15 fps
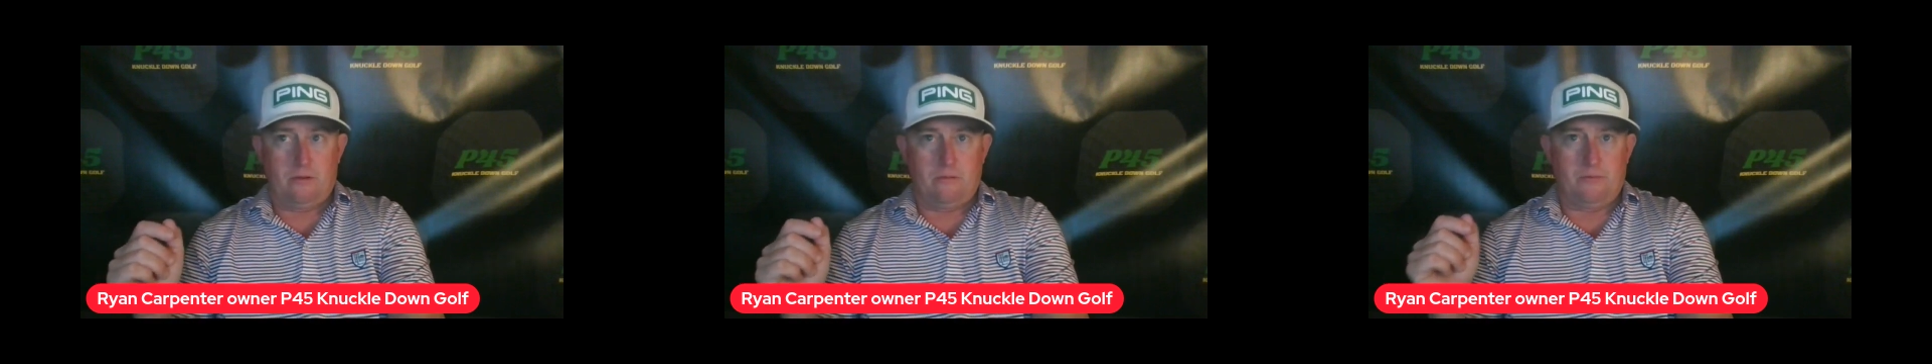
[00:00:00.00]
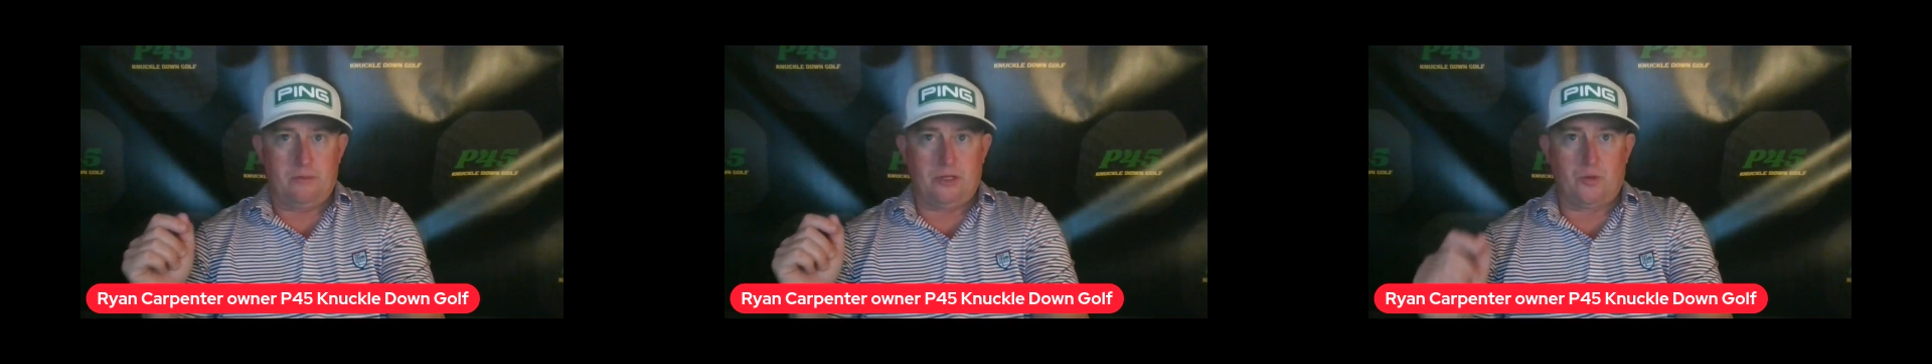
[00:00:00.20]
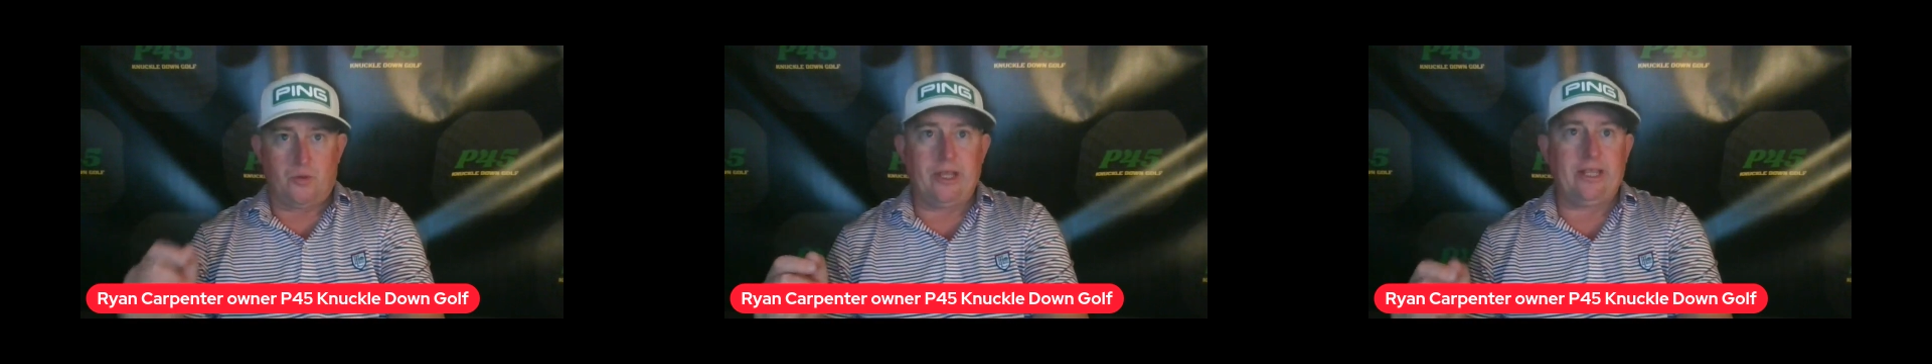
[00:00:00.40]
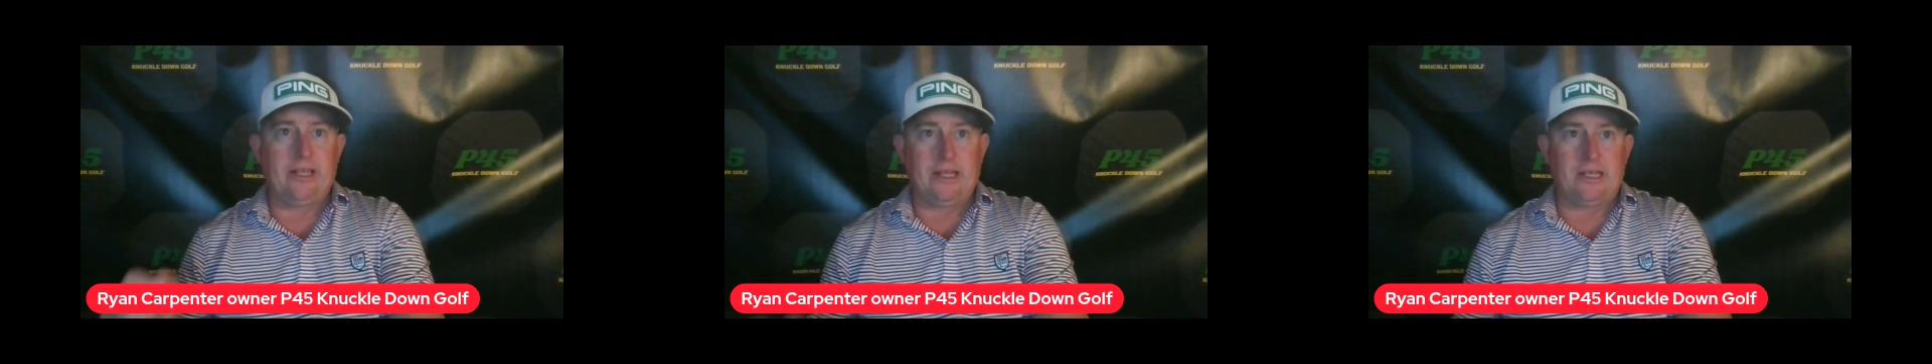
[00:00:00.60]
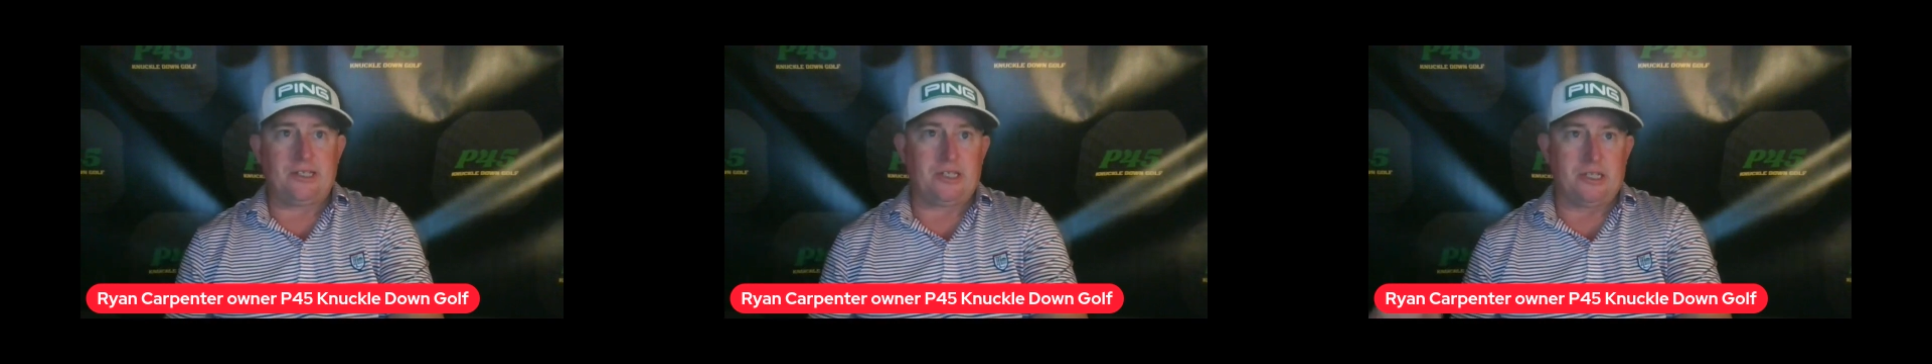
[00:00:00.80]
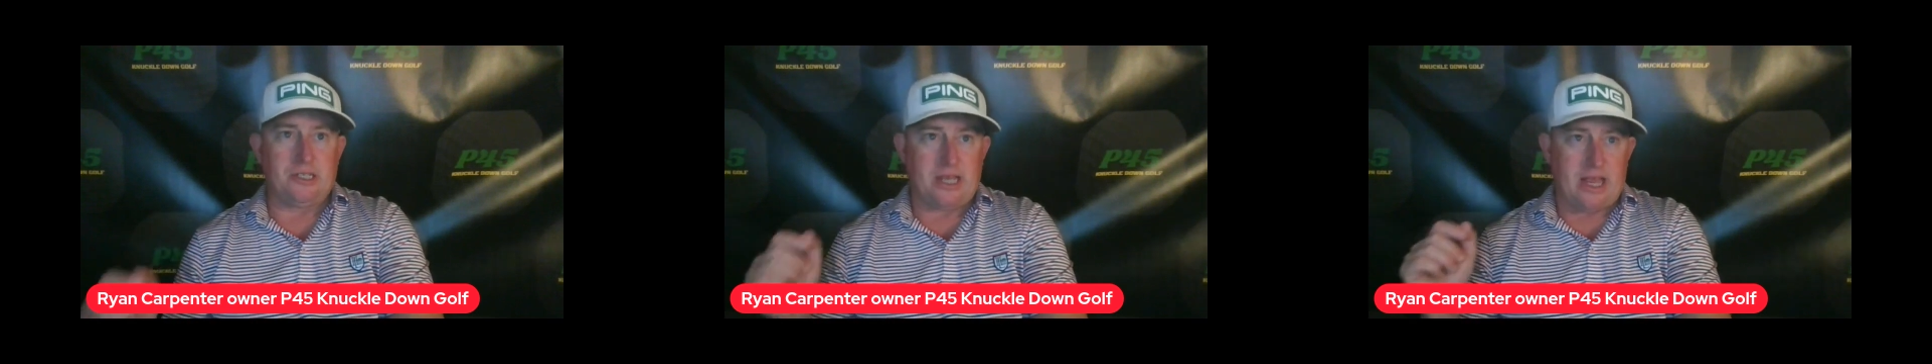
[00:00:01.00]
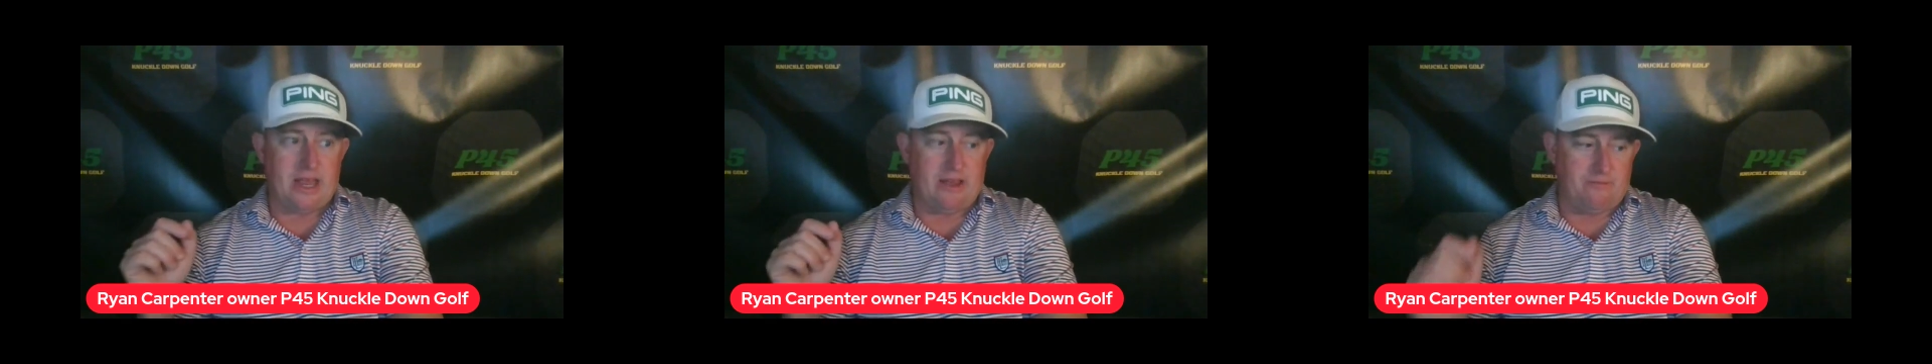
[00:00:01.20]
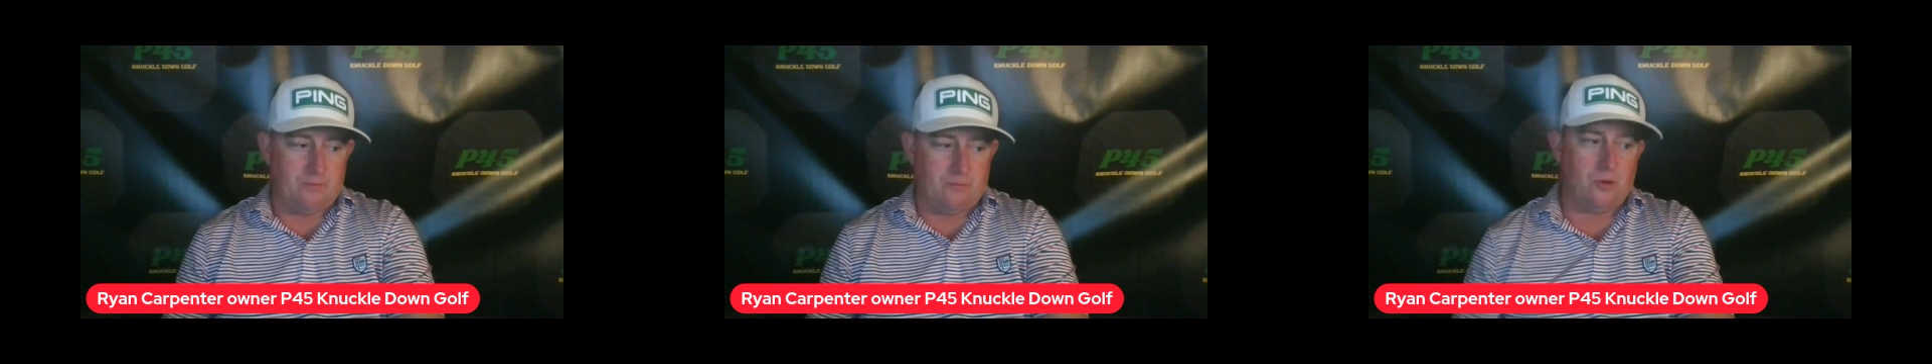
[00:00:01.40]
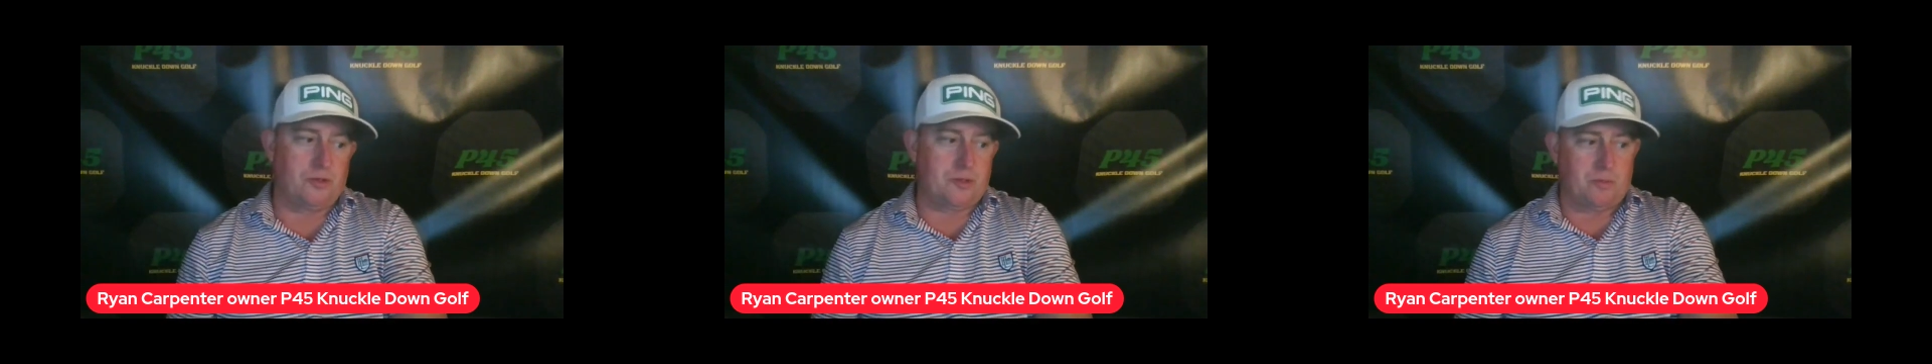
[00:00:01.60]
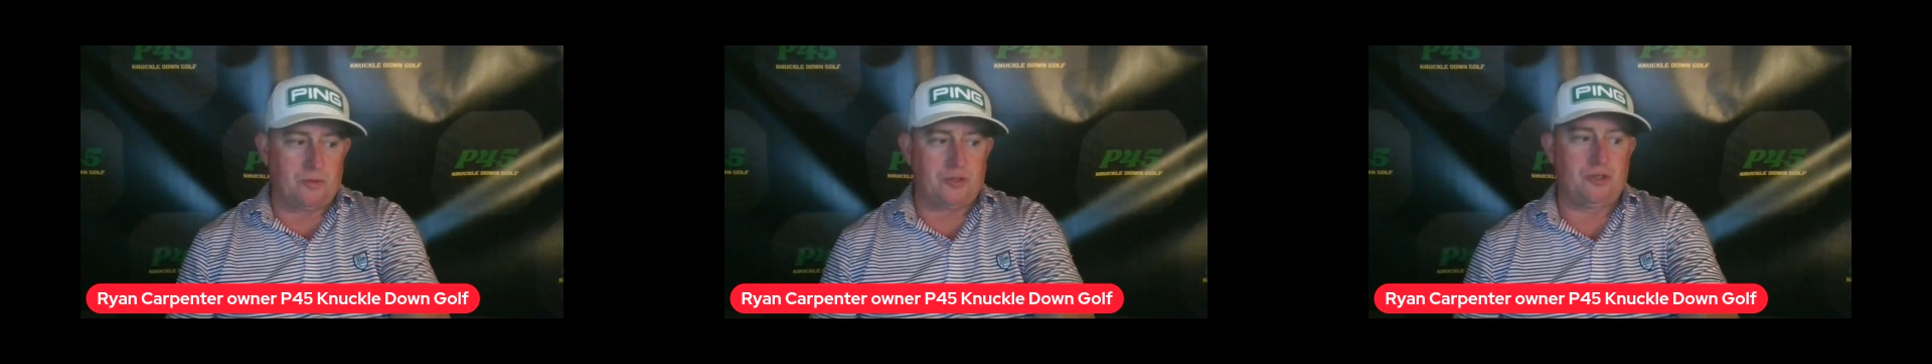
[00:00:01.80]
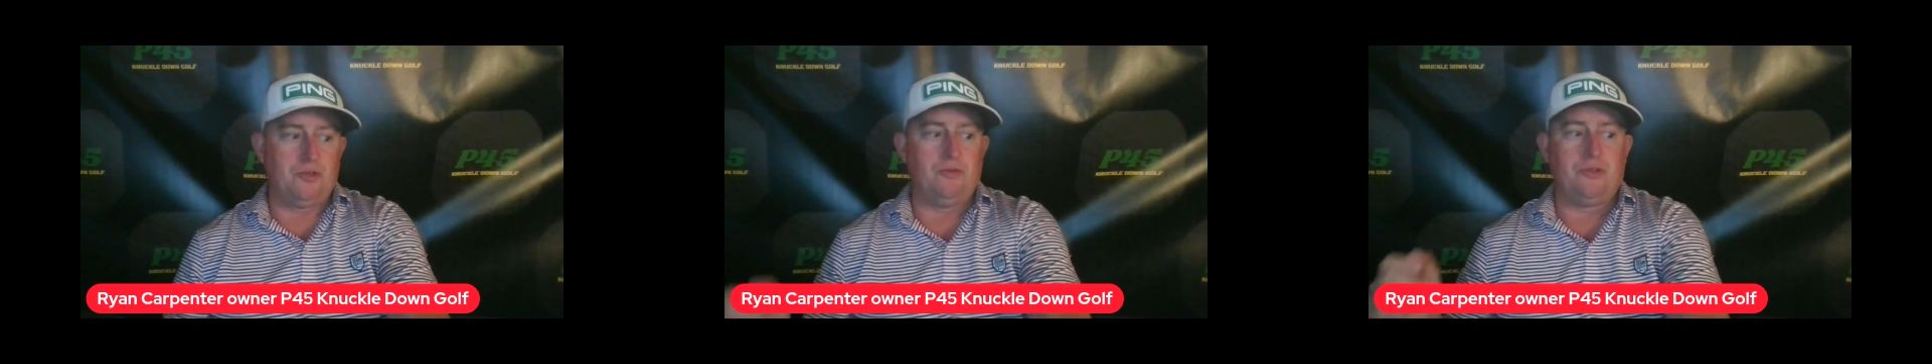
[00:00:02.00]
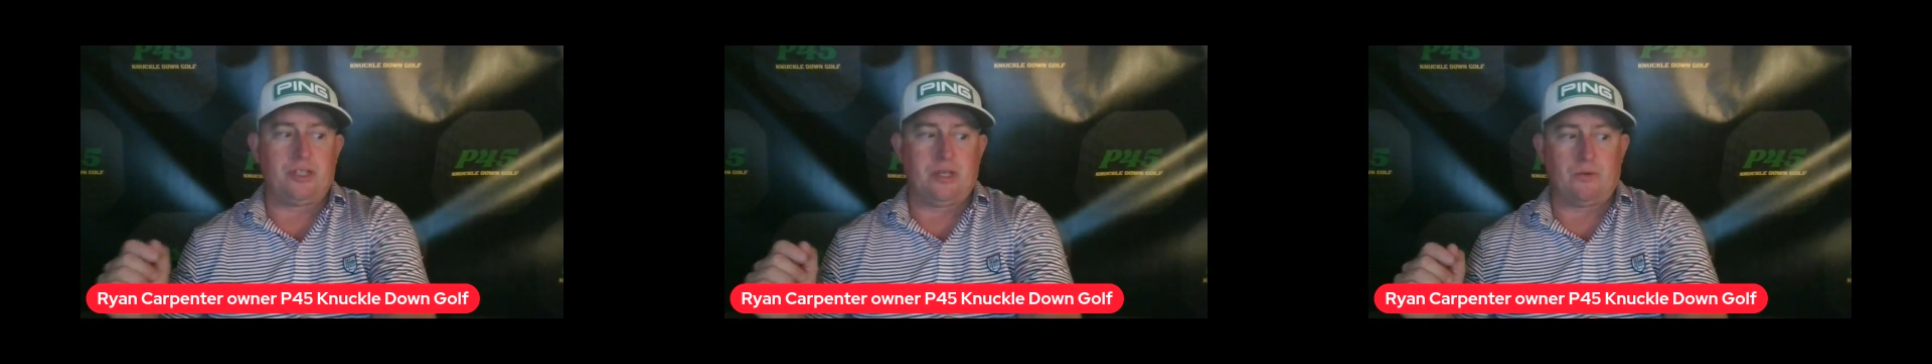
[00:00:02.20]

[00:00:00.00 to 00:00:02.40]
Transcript: between lessons, I have multiple students